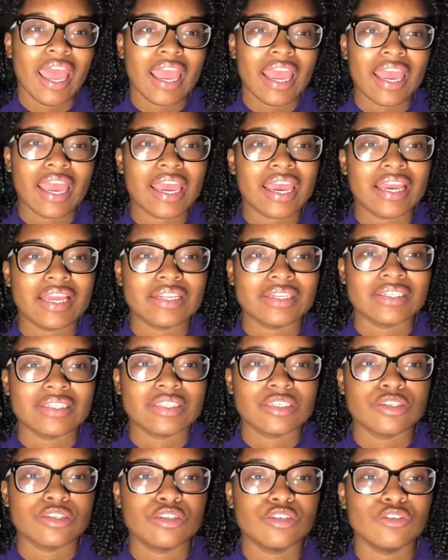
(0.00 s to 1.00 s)
and
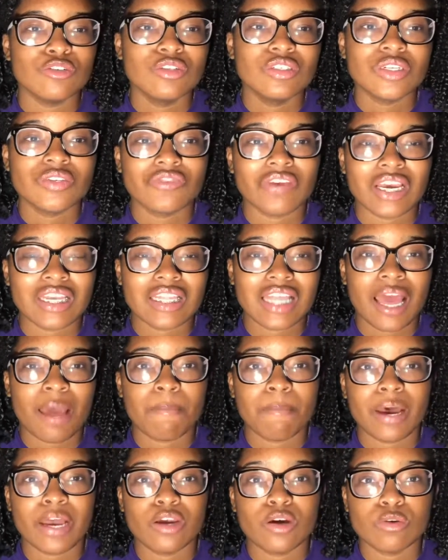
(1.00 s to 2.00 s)
due to the fact that
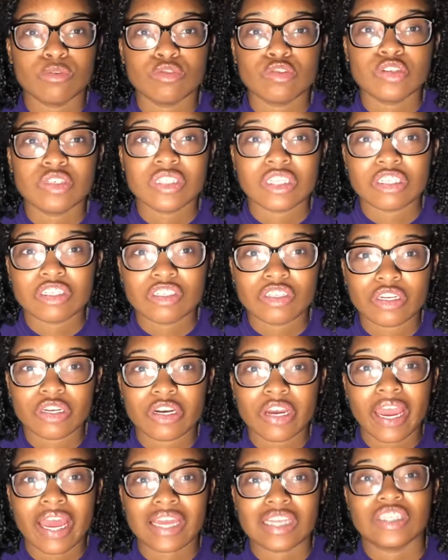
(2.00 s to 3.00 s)
my older sister
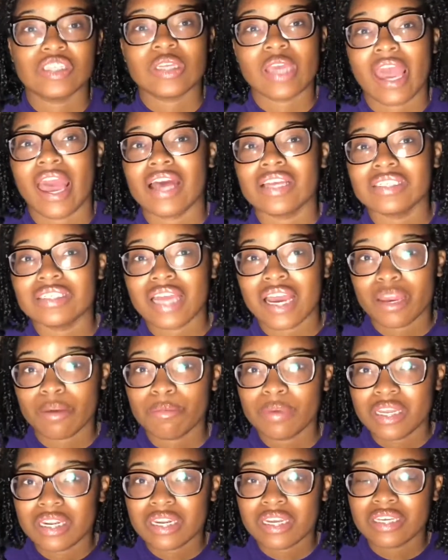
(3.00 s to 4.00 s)
actually has
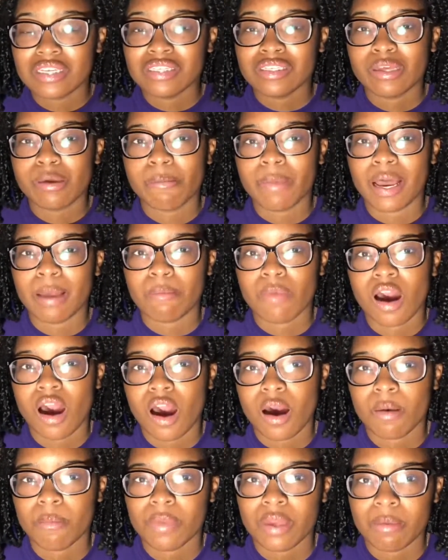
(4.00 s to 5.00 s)
diabetes, my
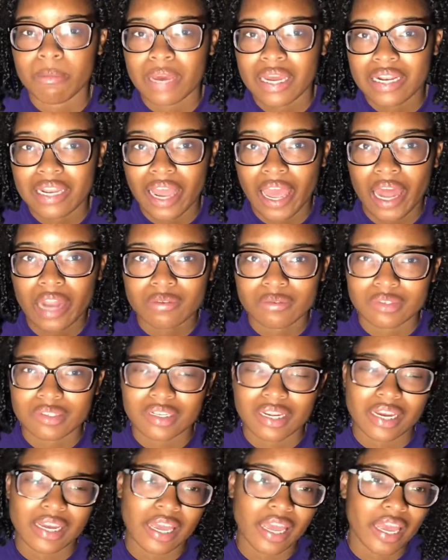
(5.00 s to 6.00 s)
mom and my dad was
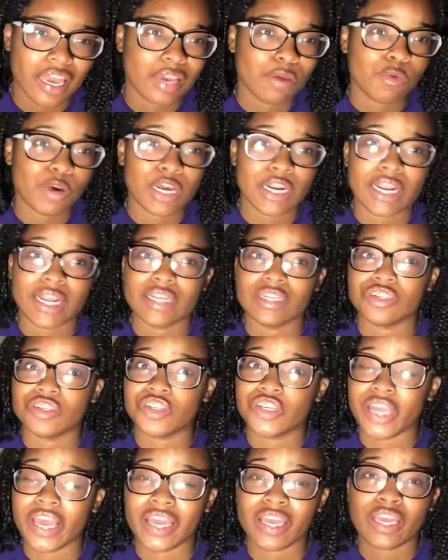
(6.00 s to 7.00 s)
like, hey, why not
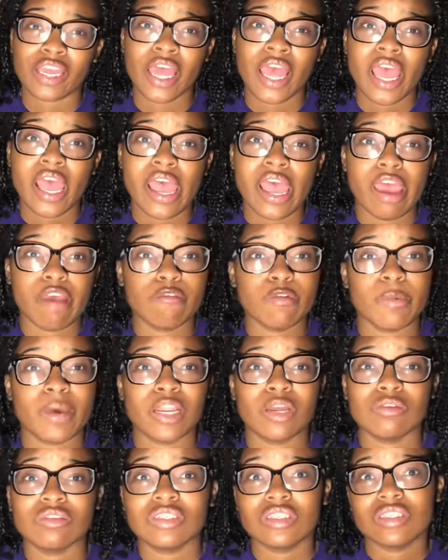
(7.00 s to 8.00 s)
check everybody
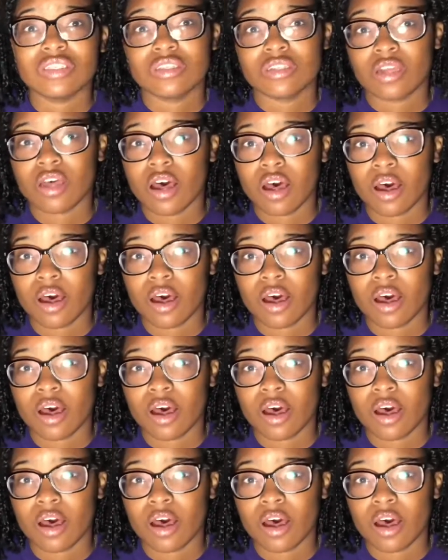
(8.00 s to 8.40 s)
else's